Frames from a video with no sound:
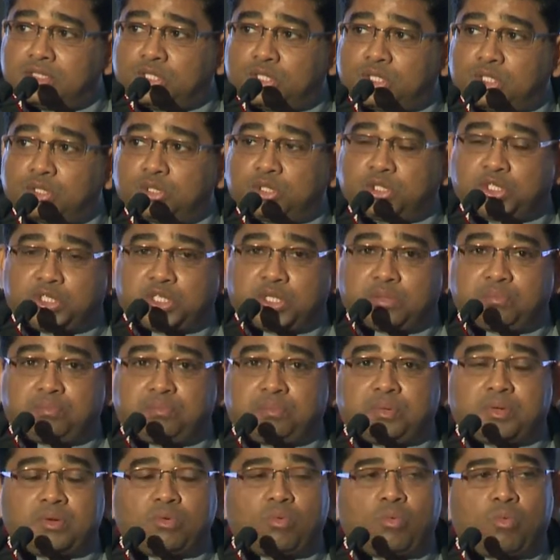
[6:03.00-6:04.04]
to
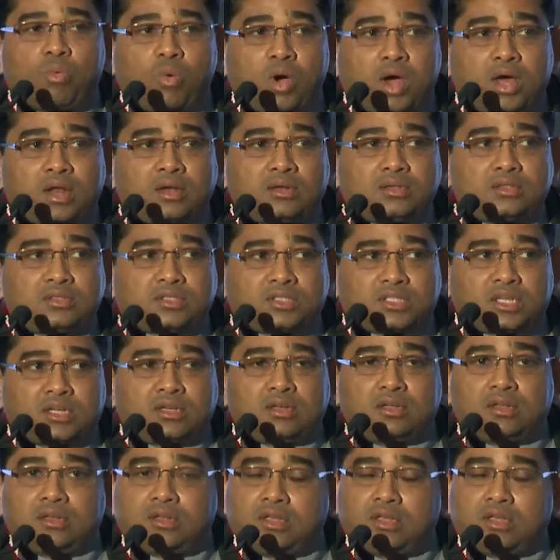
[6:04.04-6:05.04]
ship one single